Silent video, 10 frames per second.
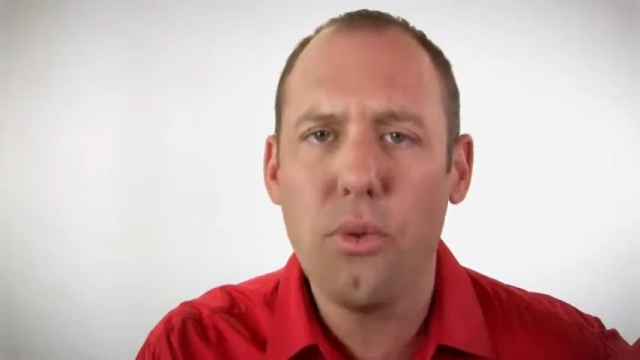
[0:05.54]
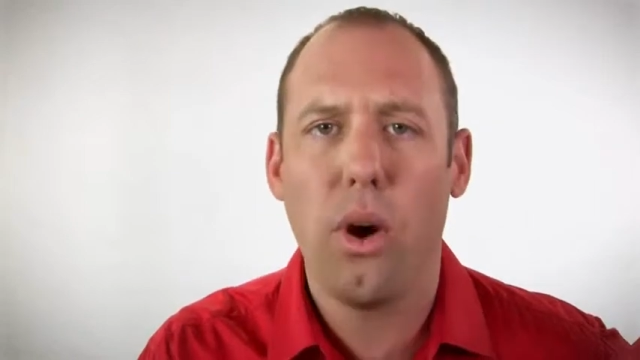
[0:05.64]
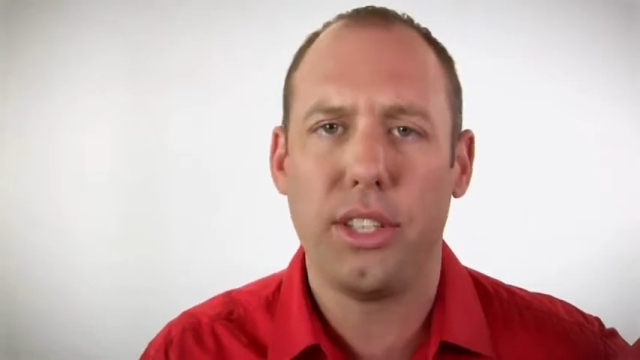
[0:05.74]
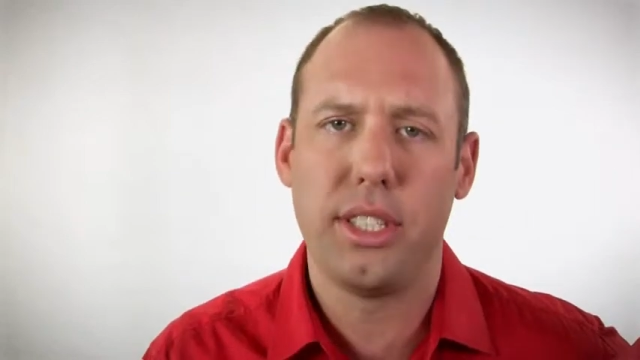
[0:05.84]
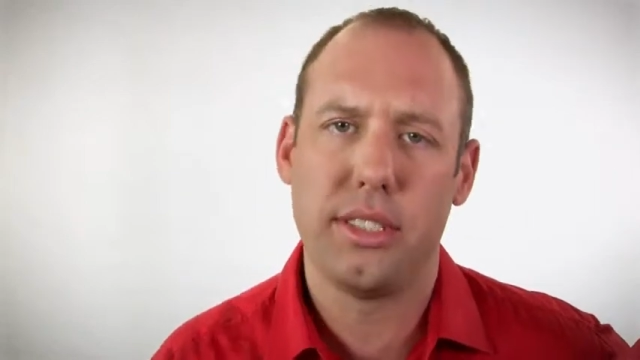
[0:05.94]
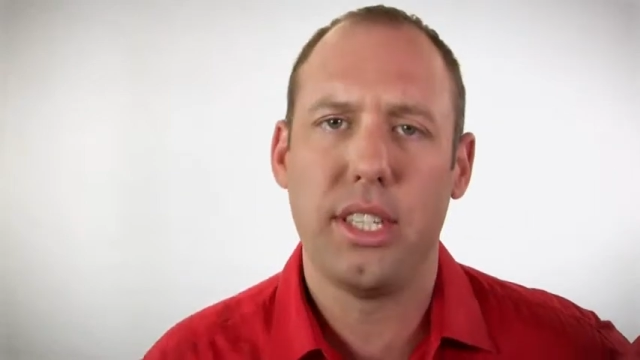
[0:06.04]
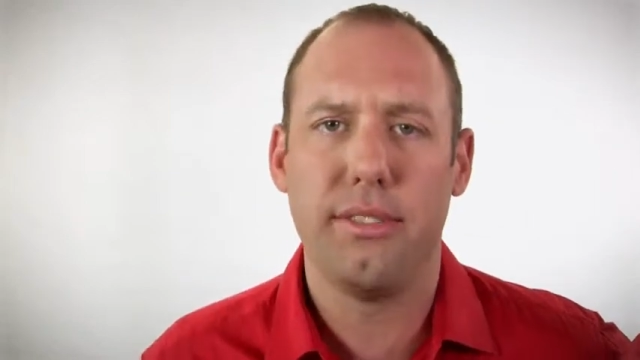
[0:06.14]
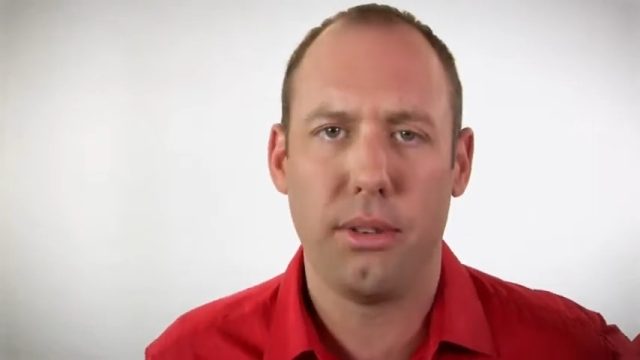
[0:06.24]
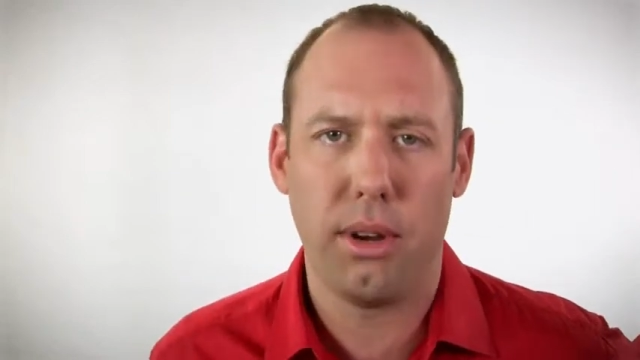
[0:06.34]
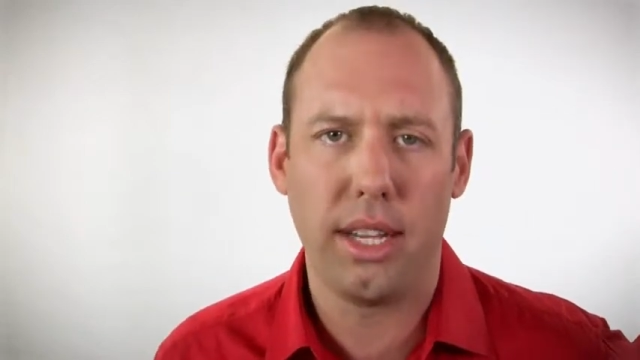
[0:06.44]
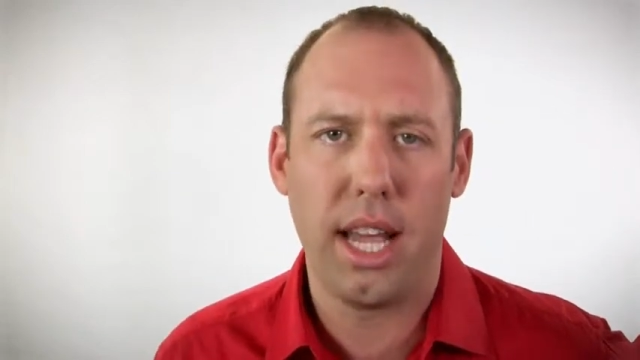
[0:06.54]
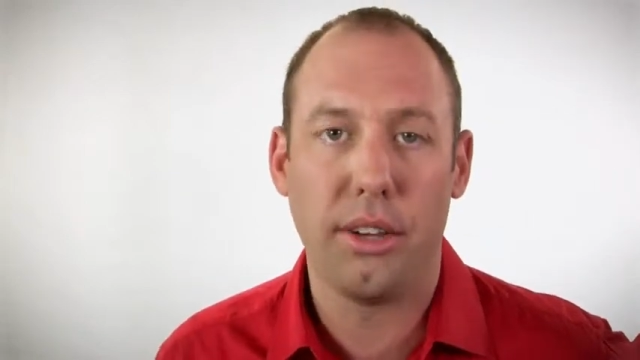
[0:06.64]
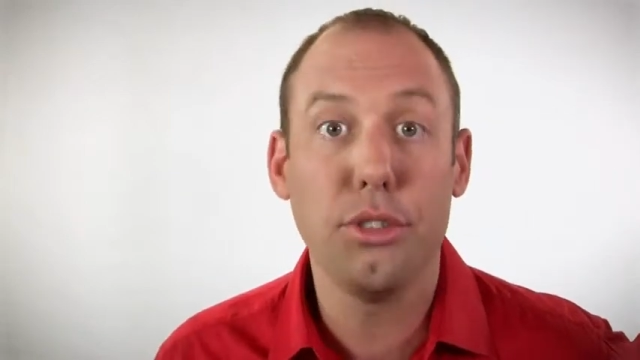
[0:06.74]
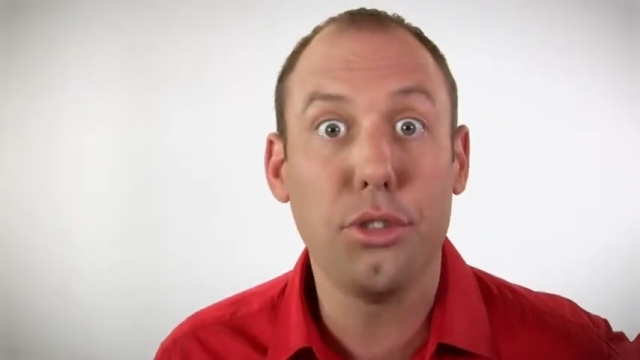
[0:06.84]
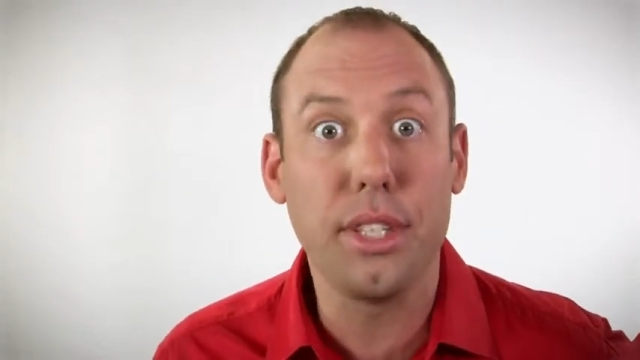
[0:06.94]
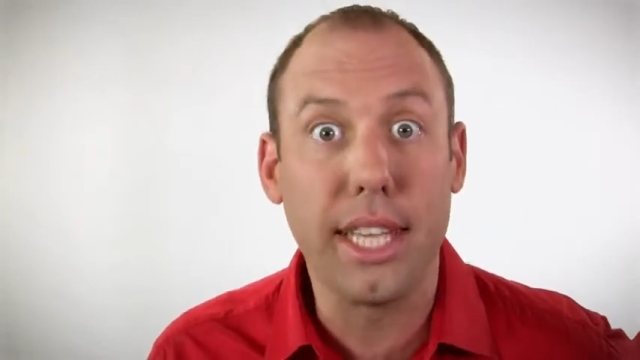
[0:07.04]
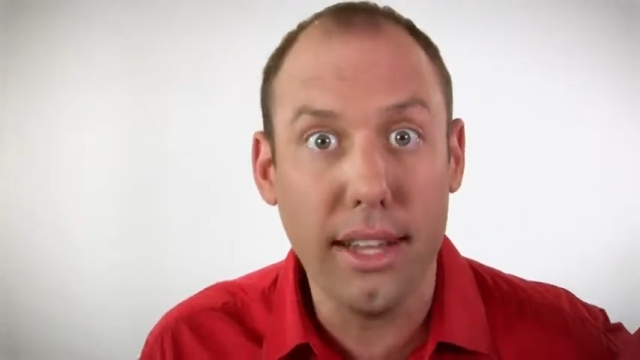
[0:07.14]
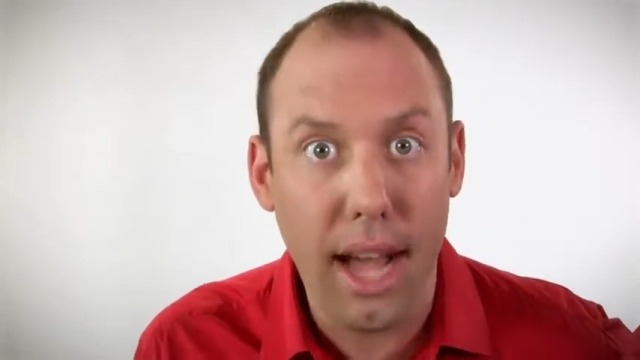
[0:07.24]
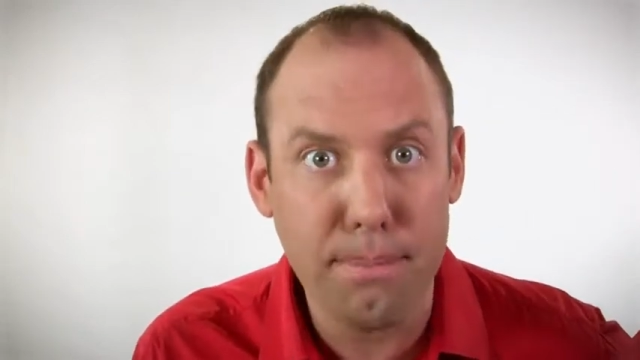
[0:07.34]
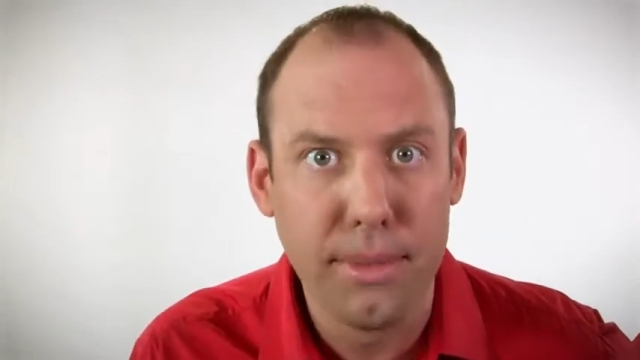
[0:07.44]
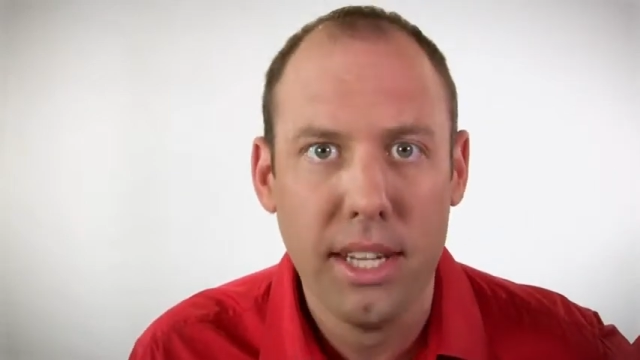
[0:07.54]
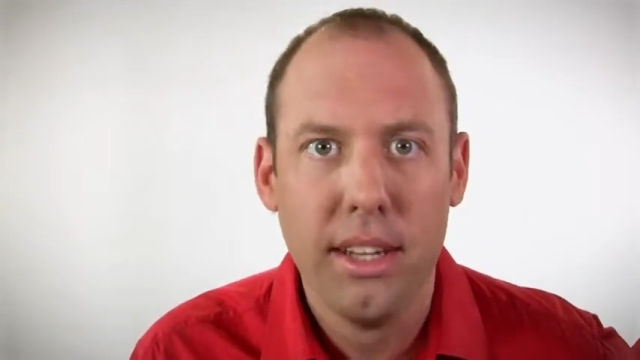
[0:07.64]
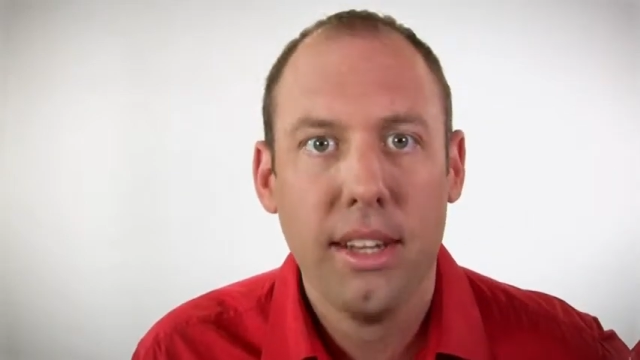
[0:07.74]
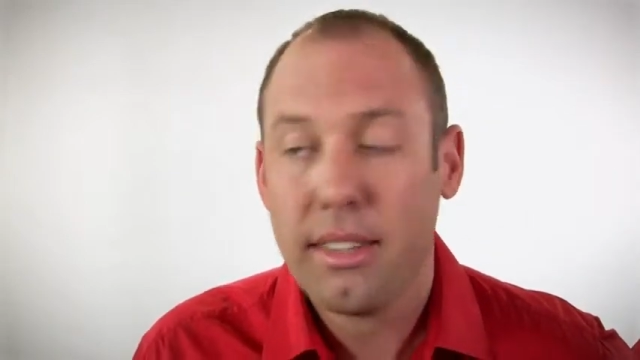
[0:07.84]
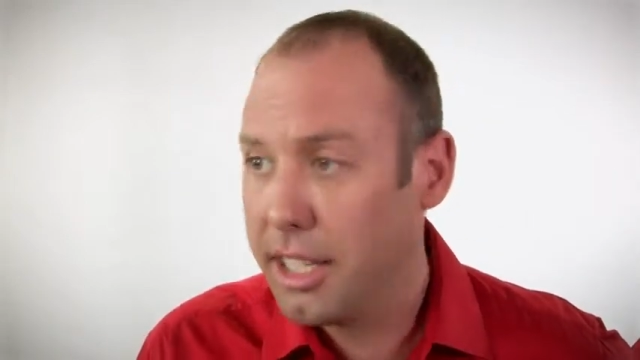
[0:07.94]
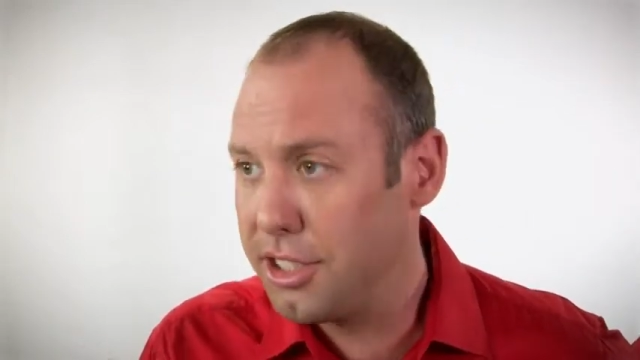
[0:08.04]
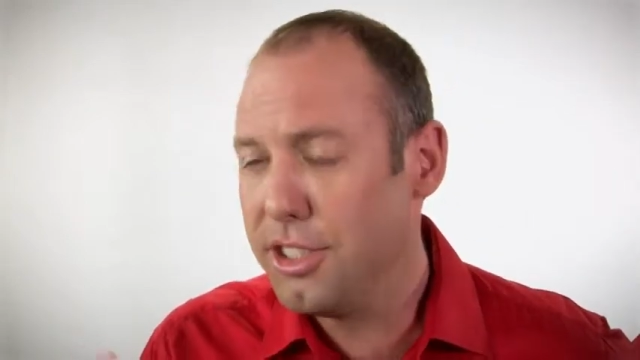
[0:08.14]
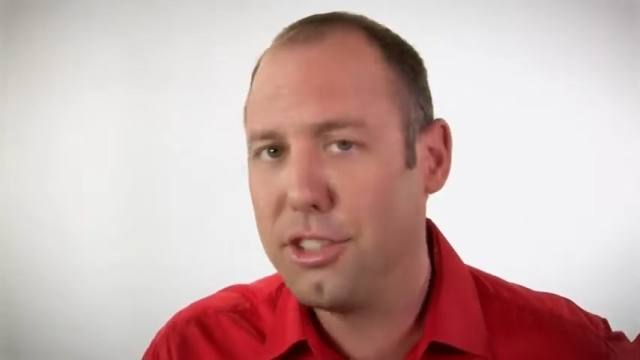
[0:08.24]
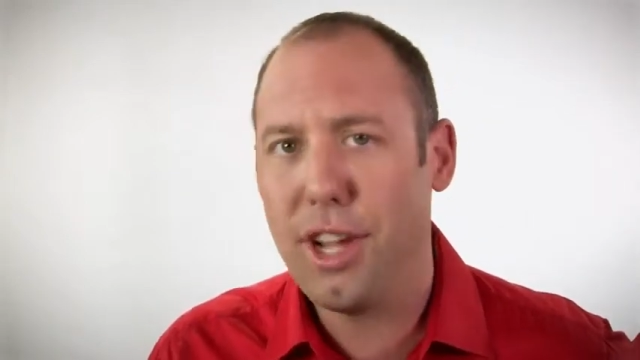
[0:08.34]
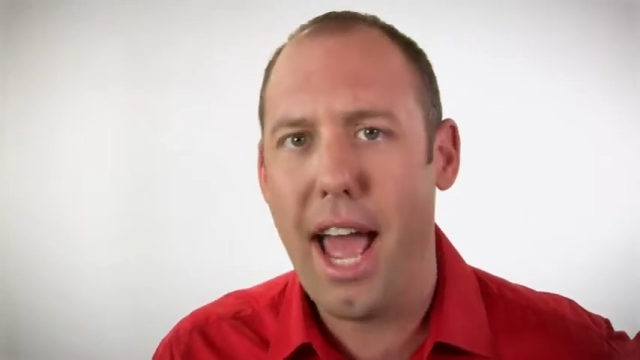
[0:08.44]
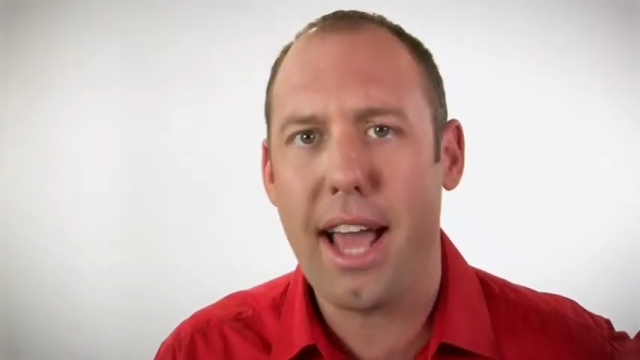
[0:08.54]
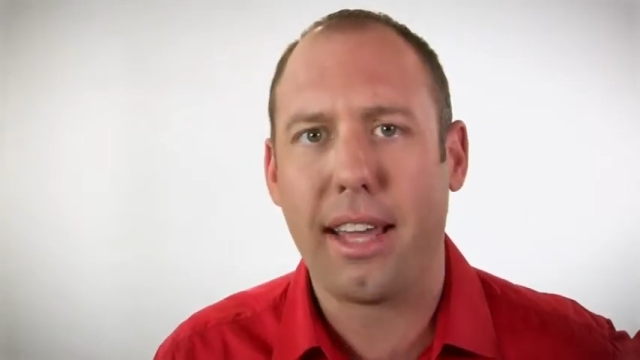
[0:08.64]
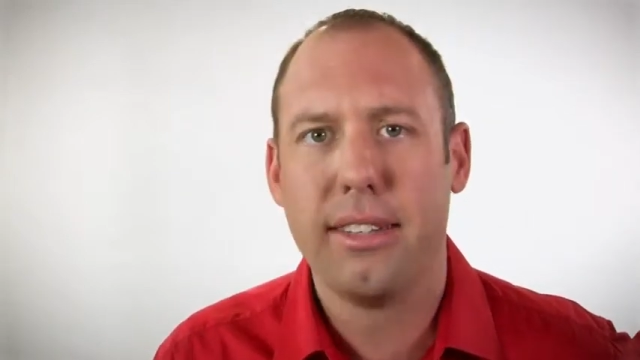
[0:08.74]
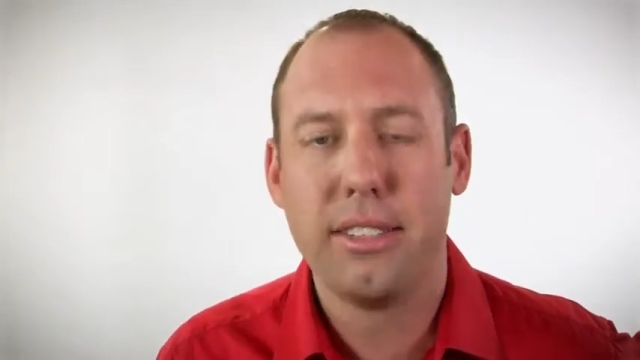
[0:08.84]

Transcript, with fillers: are you watching TV right now? You should get up, listen to Jack.